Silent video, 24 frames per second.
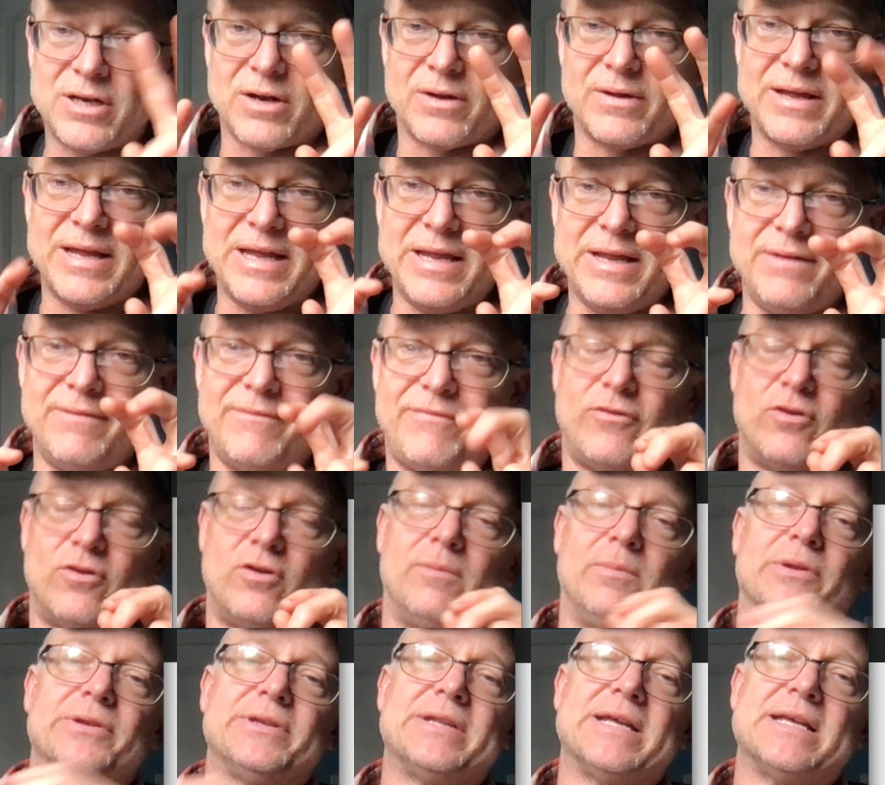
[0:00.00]

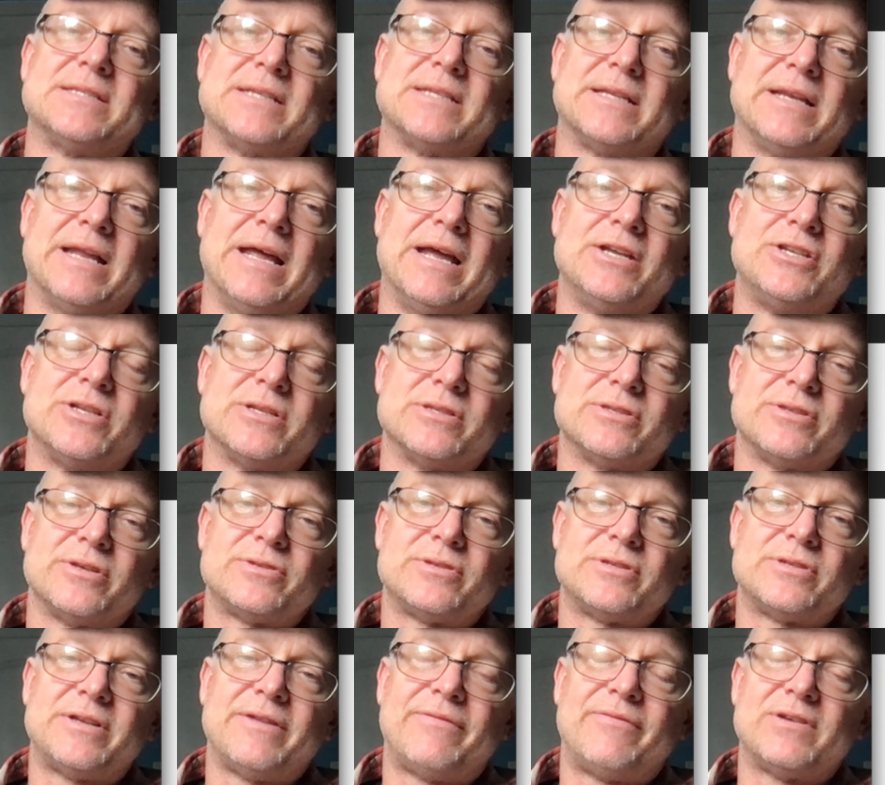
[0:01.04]
informal designations. Those
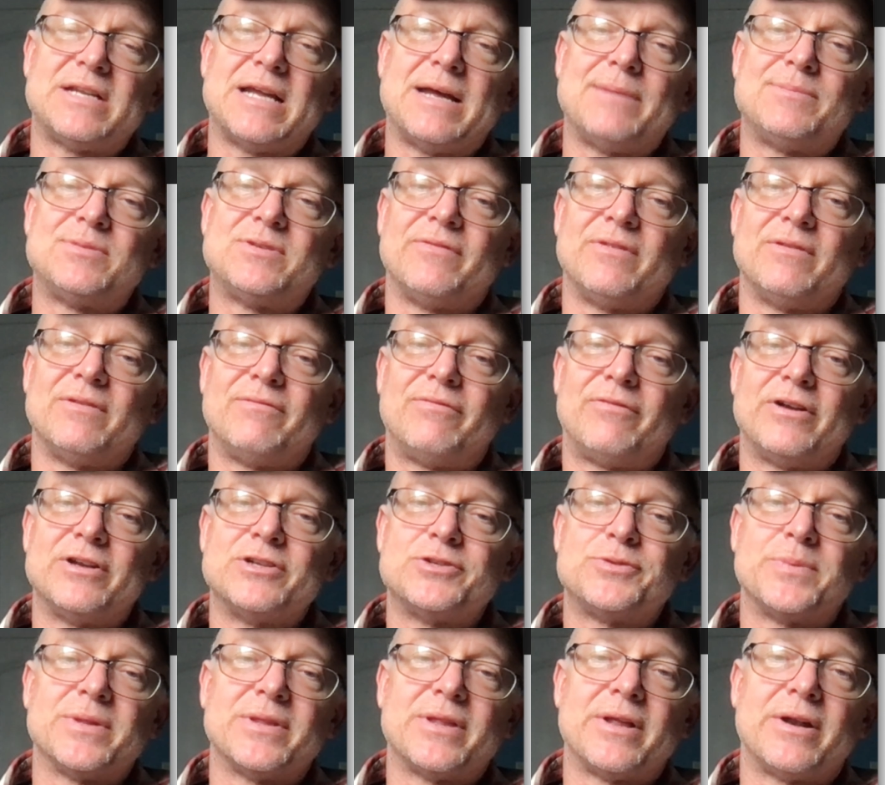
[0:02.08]
are different types of
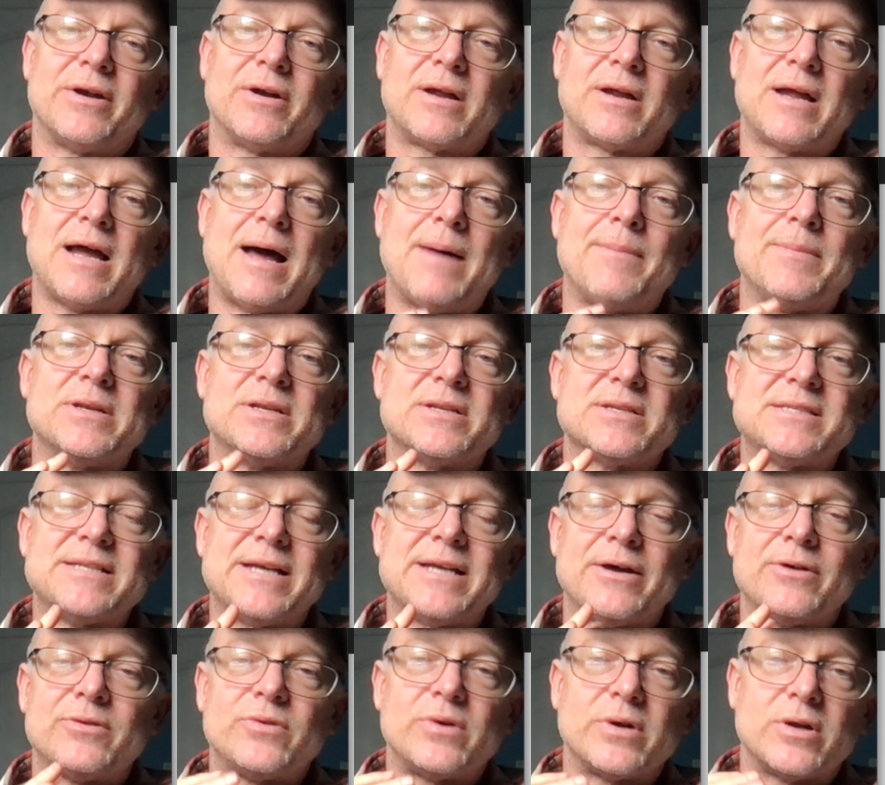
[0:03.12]
infringement that are common to
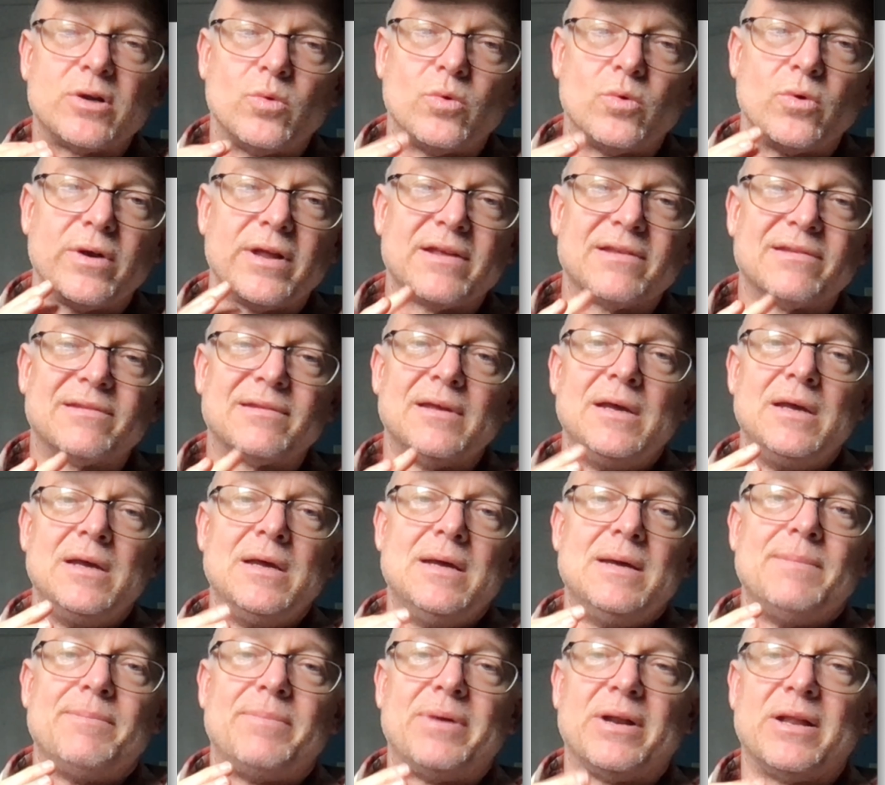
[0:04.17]
sound recordings.
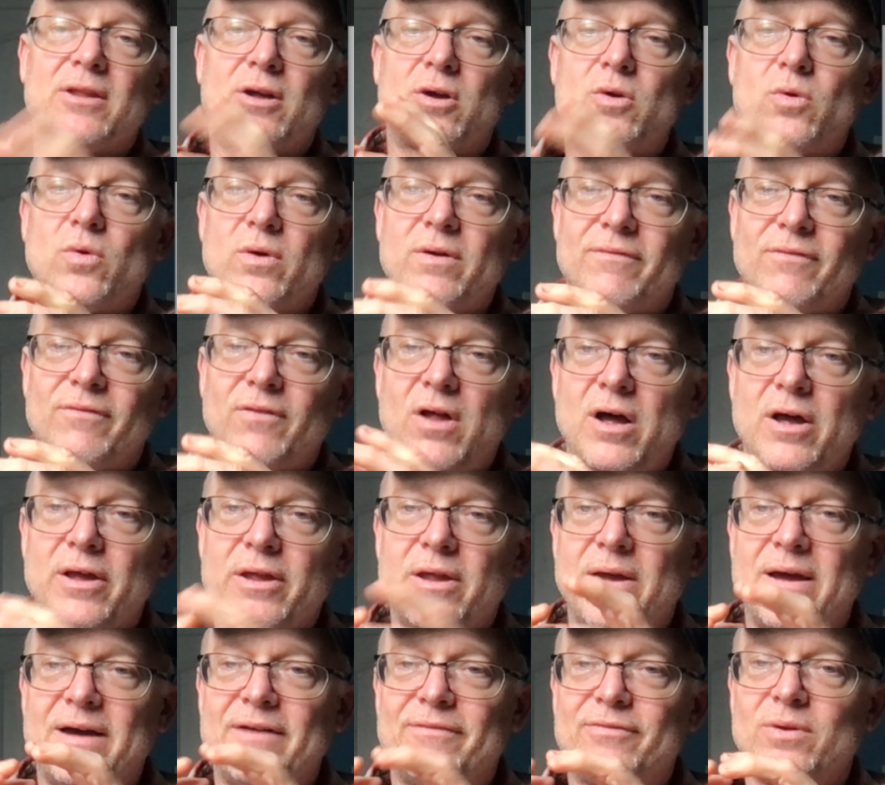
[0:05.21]
But in the court of law,
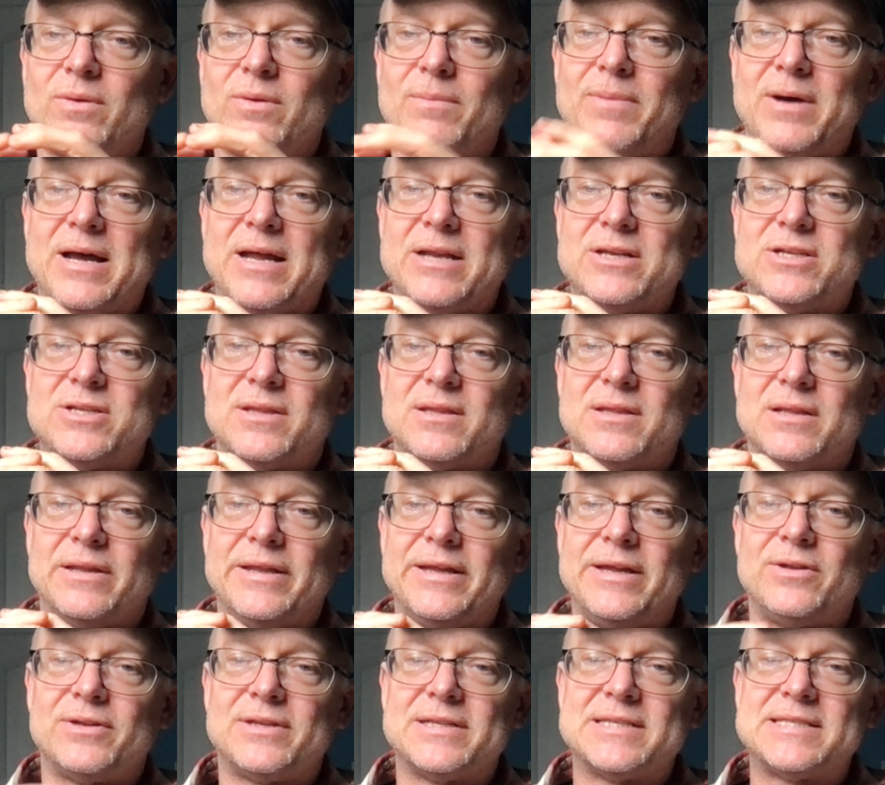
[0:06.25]
you have to abide to the
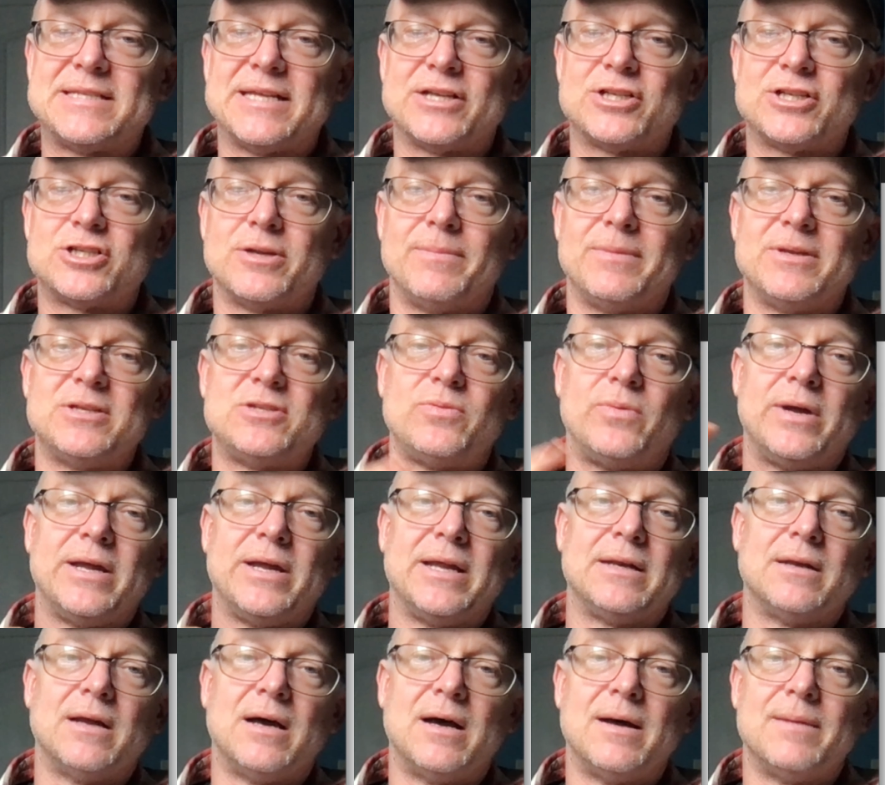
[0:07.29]
legal distinction
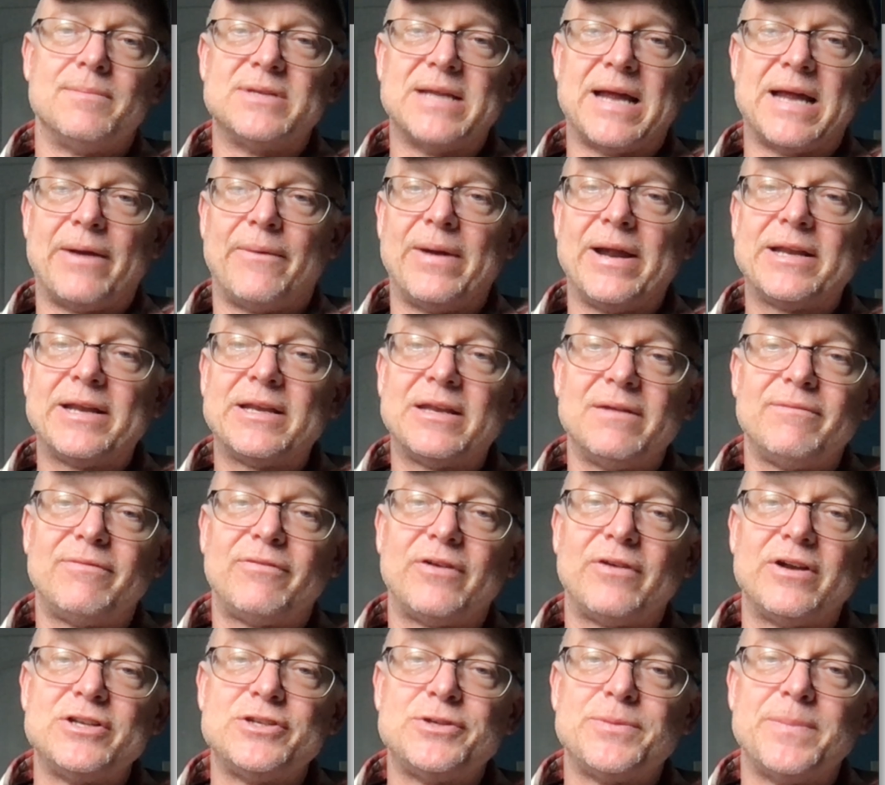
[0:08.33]
between direct
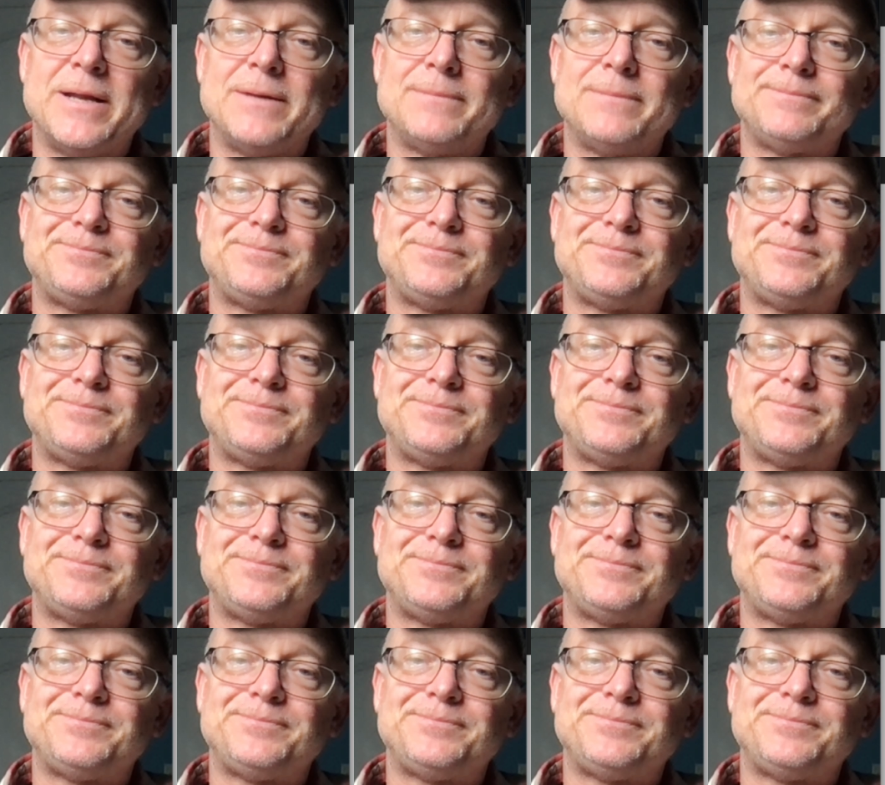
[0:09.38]
infringement